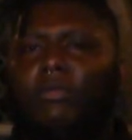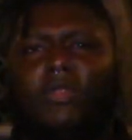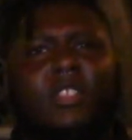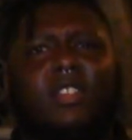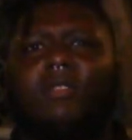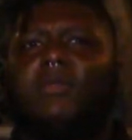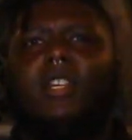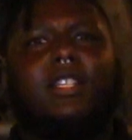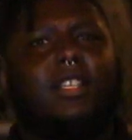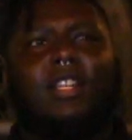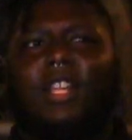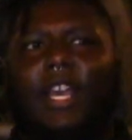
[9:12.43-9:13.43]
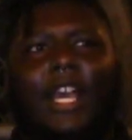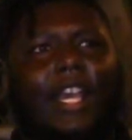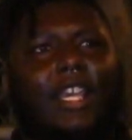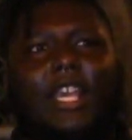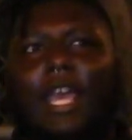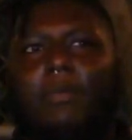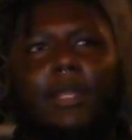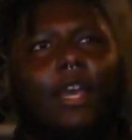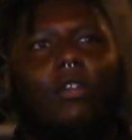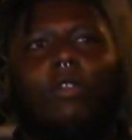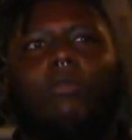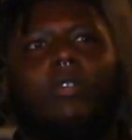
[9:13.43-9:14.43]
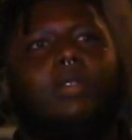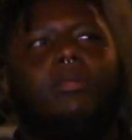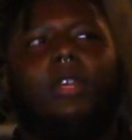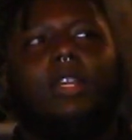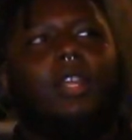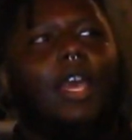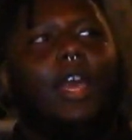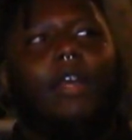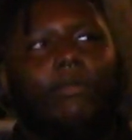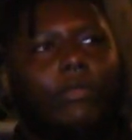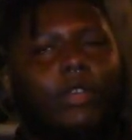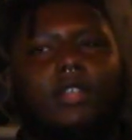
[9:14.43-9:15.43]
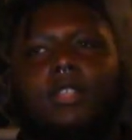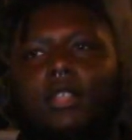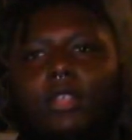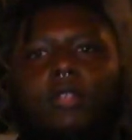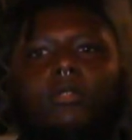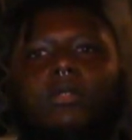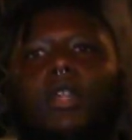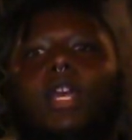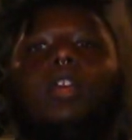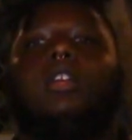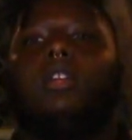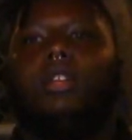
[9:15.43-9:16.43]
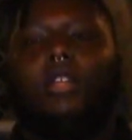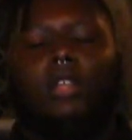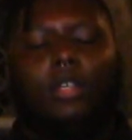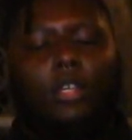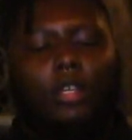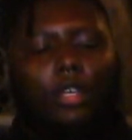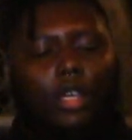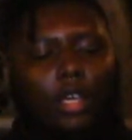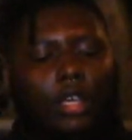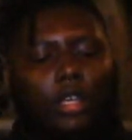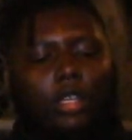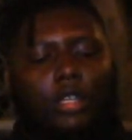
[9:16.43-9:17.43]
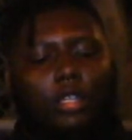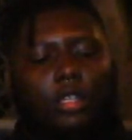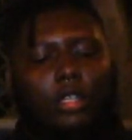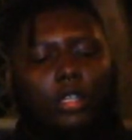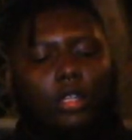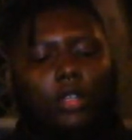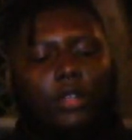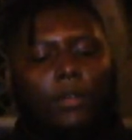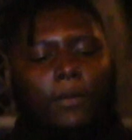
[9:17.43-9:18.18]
For some reason, like, I kept that on repeat every single day. And